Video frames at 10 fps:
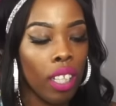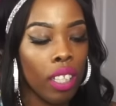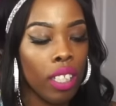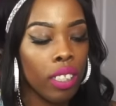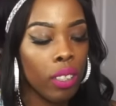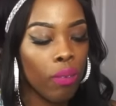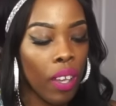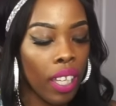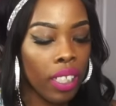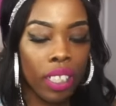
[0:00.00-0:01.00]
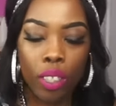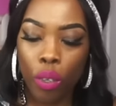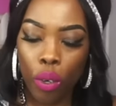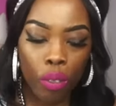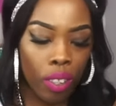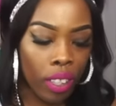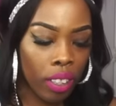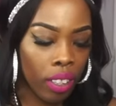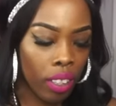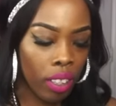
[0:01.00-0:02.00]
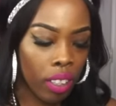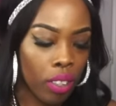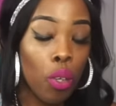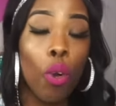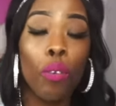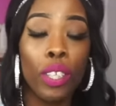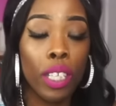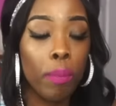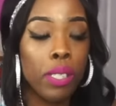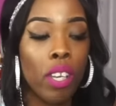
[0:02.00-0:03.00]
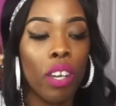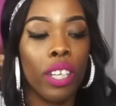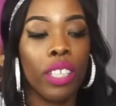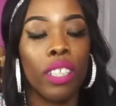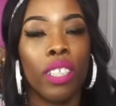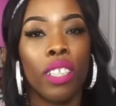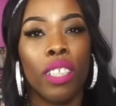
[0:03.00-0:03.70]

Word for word: And this is Finding Dory. Dory, I'm sorry.